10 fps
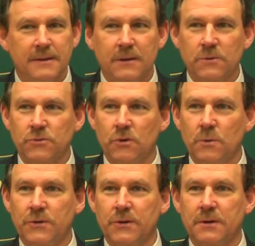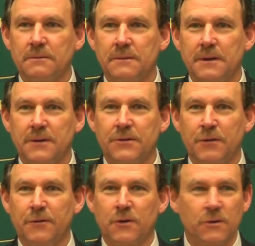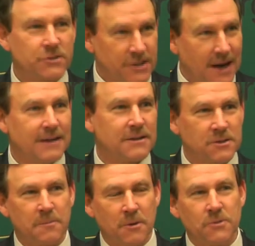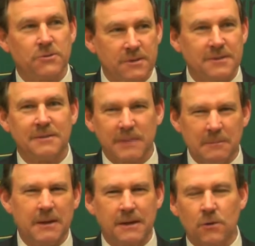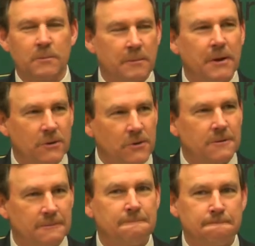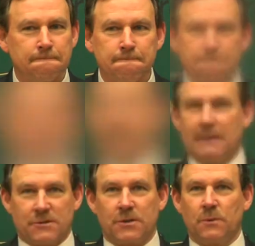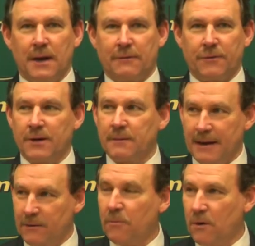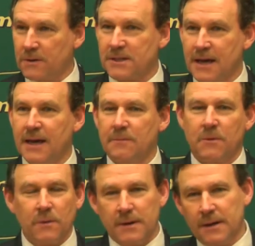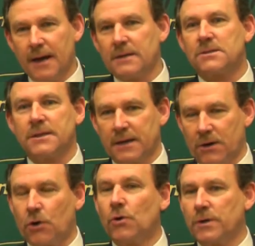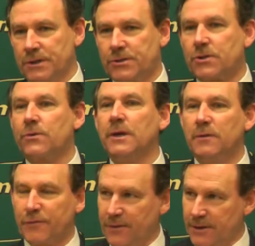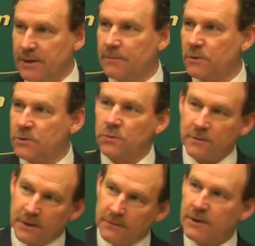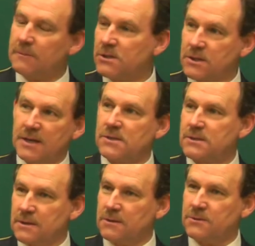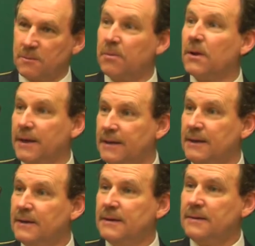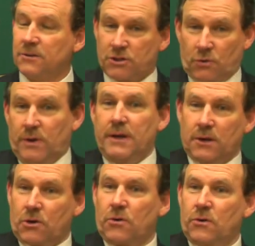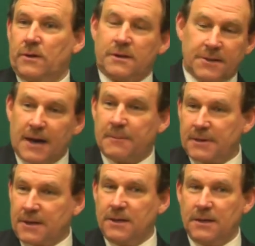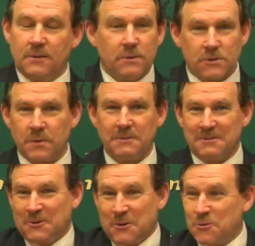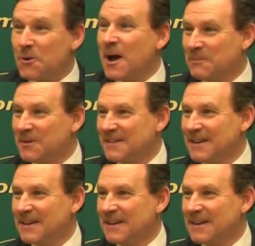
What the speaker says: the result, we took a difficult shot as opposed to maybe getting a little bit better look. Obviously, we'd like for him to have the ball in his hand, but we did not set an early screen for him, which would have given him a chance to play. The screen occurred at the top of the key, which they're going to trap you in